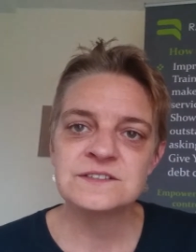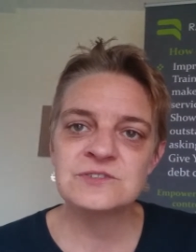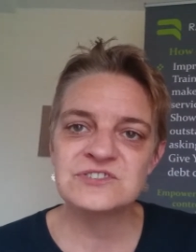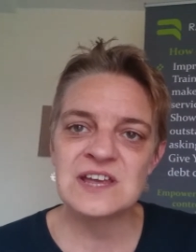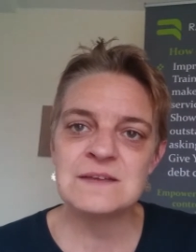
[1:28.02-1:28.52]
So
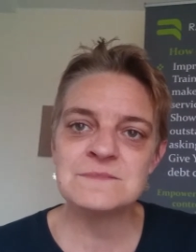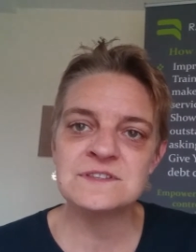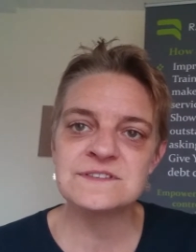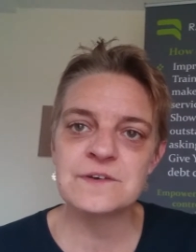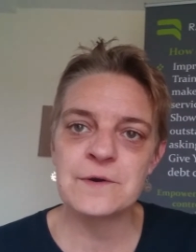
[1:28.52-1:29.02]

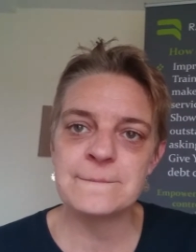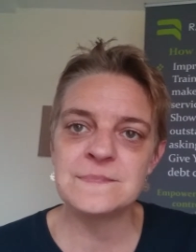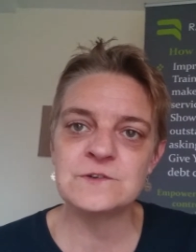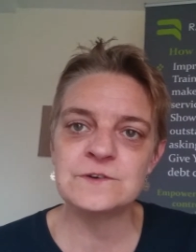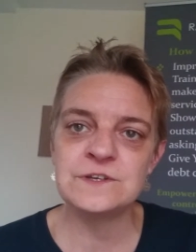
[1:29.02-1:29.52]
statements are
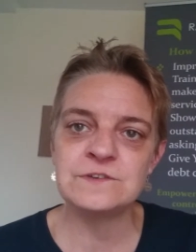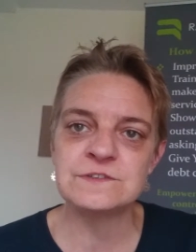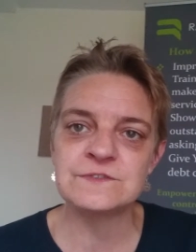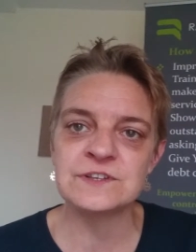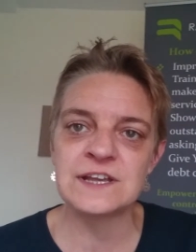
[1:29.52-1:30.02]
more
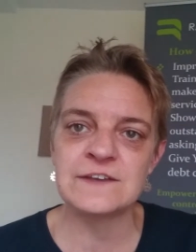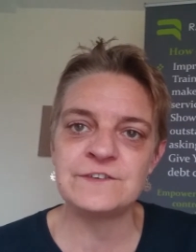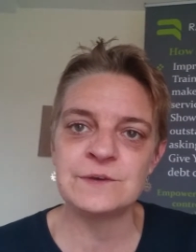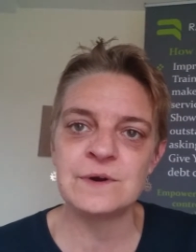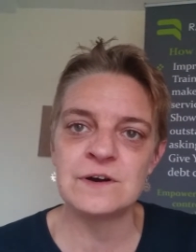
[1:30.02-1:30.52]
useful
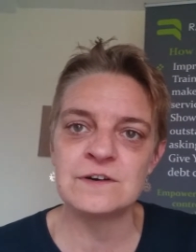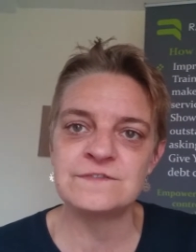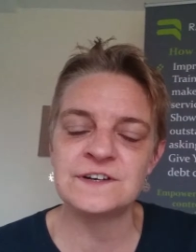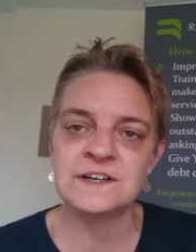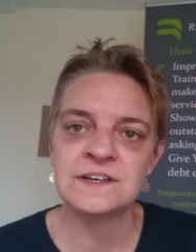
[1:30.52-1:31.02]
if you
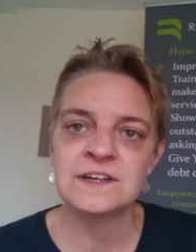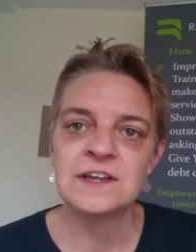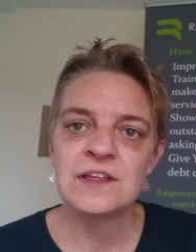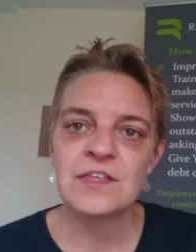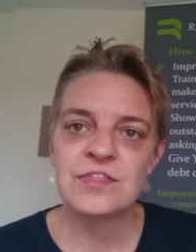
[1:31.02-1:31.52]
offer
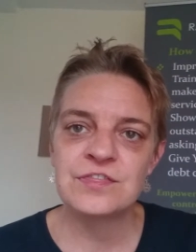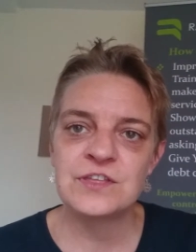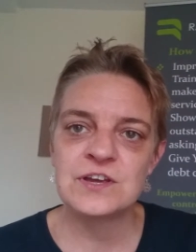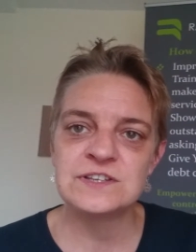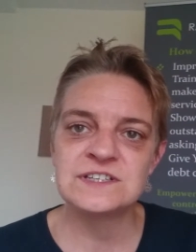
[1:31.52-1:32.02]

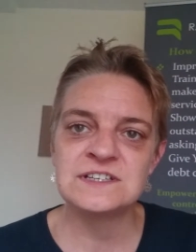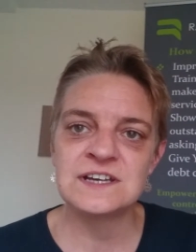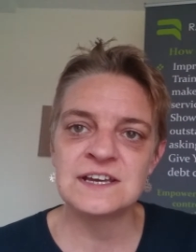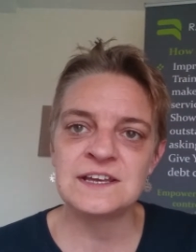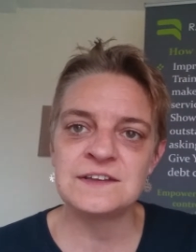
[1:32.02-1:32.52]
30
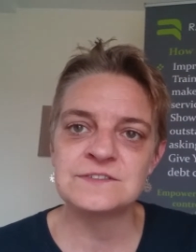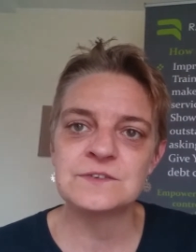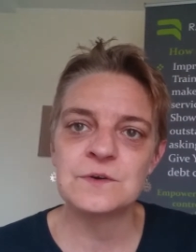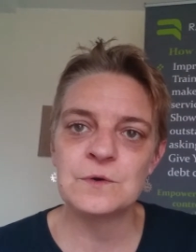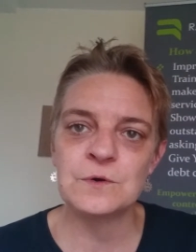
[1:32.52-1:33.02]

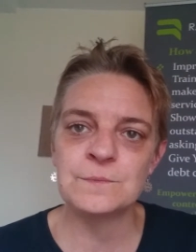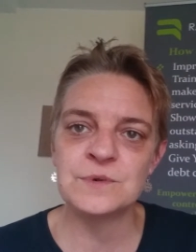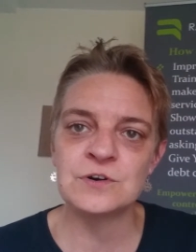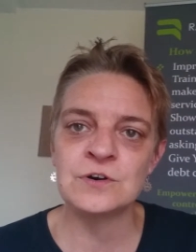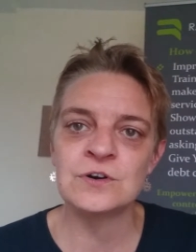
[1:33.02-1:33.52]
days or
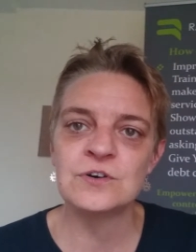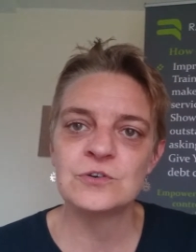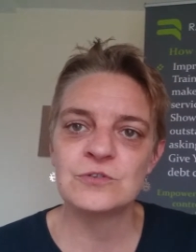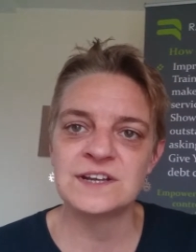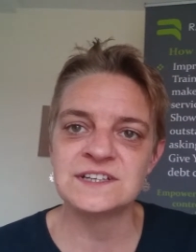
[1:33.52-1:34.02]
more
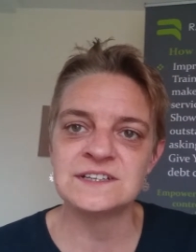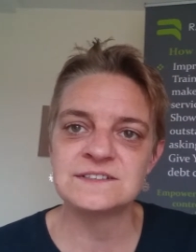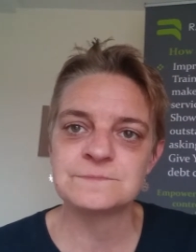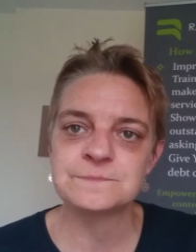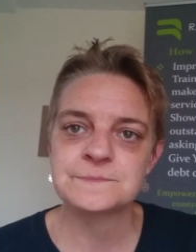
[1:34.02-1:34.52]

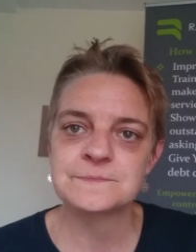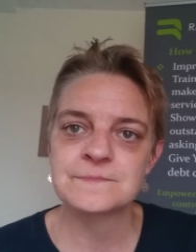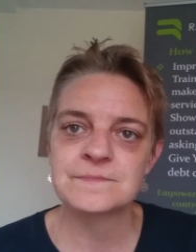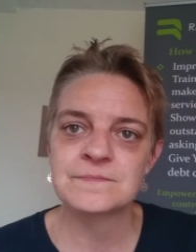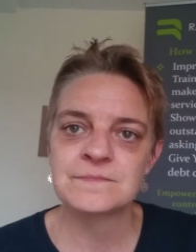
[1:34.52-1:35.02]
credit.
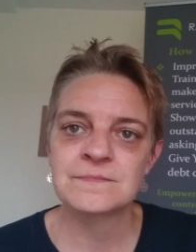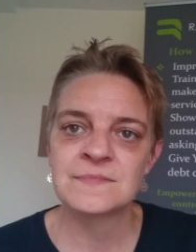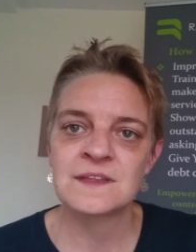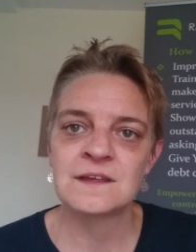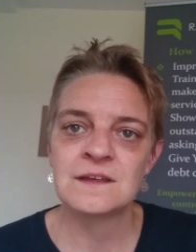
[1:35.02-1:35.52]

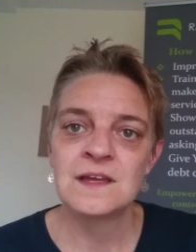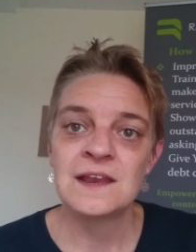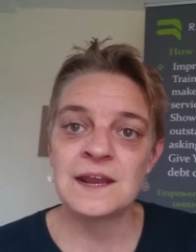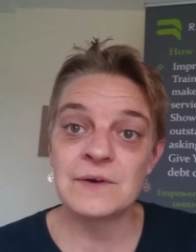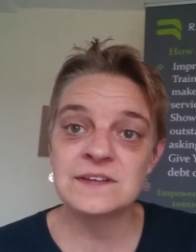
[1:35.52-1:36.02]

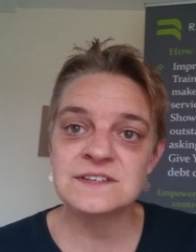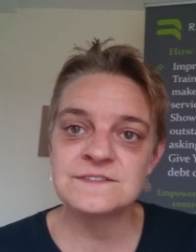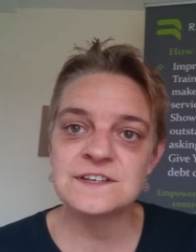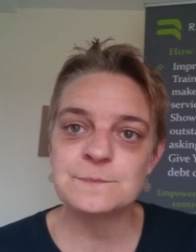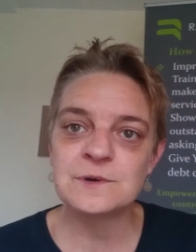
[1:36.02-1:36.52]
Now, as
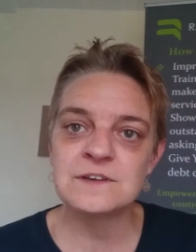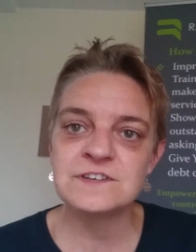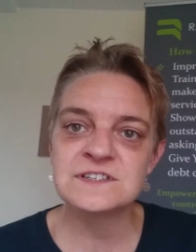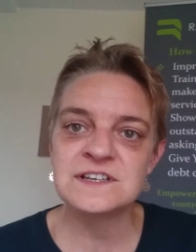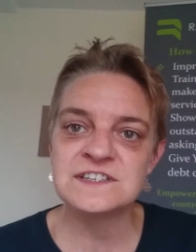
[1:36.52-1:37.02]
I've said
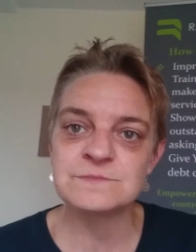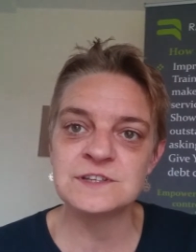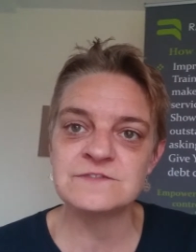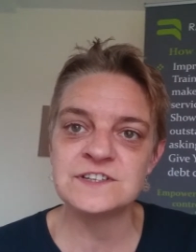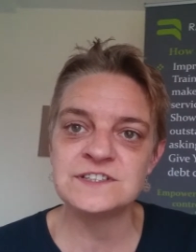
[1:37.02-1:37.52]
previously in some
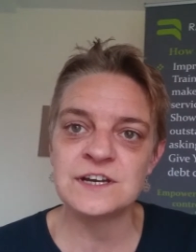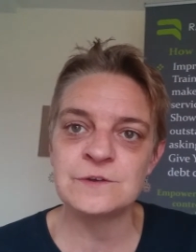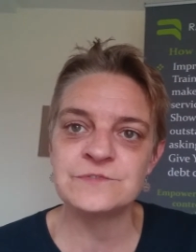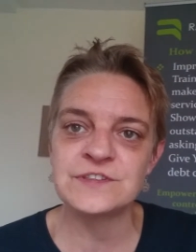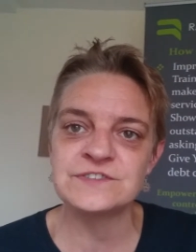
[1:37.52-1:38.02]
other
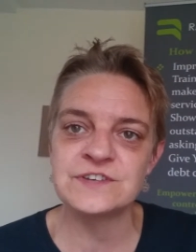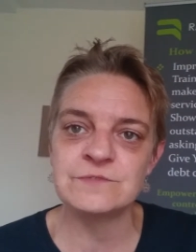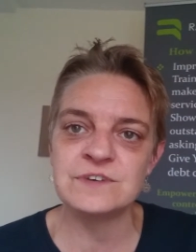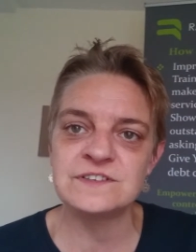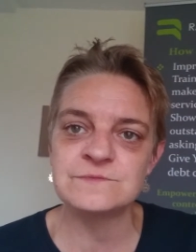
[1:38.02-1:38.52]
videos, there's no
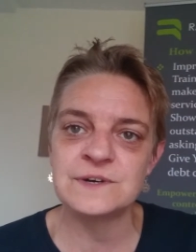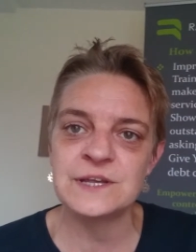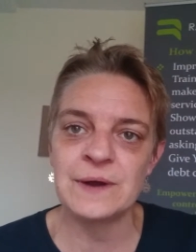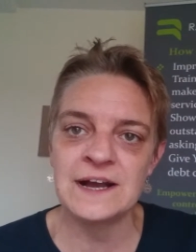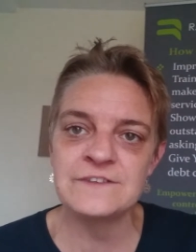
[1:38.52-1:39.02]
reason why
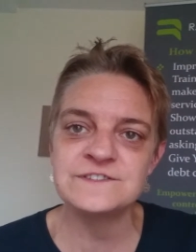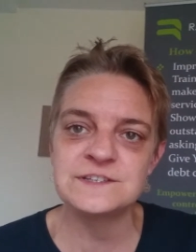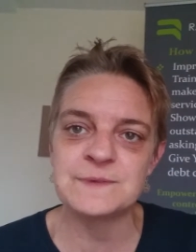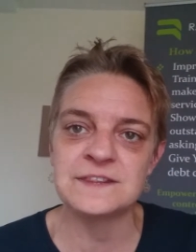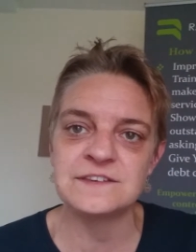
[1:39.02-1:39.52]
you have
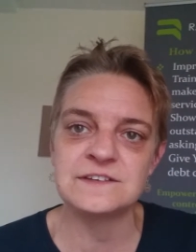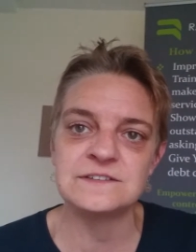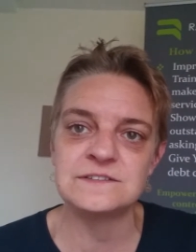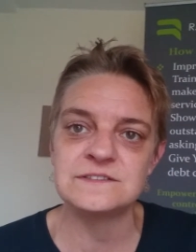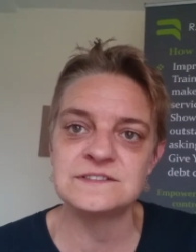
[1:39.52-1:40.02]
to
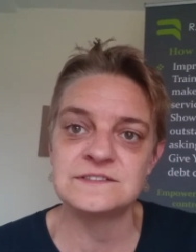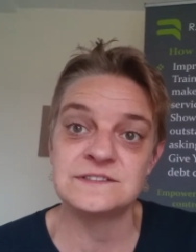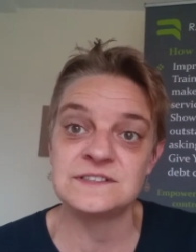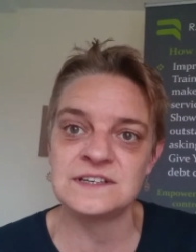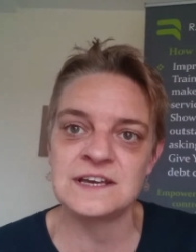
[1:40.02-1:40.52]

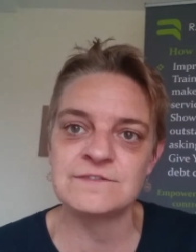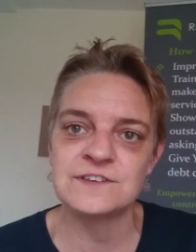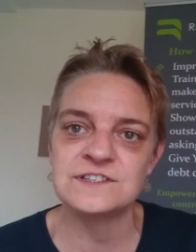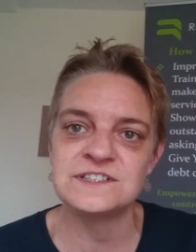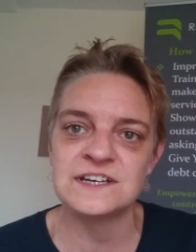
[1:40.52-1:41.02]
give
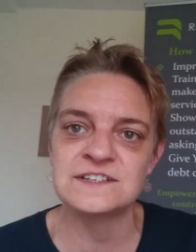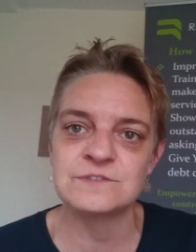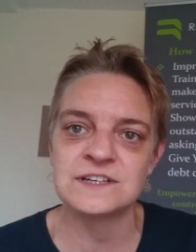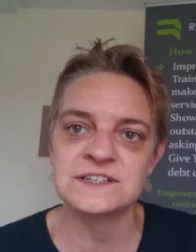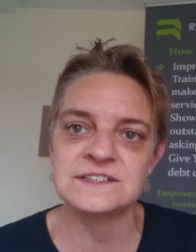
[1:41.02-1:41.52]
30 days
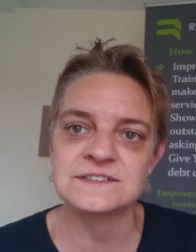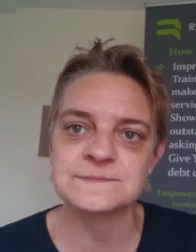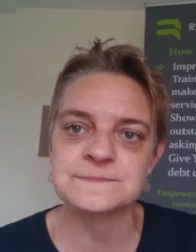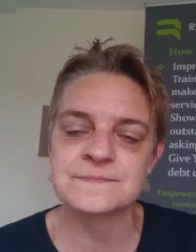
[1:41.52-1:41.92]
credit.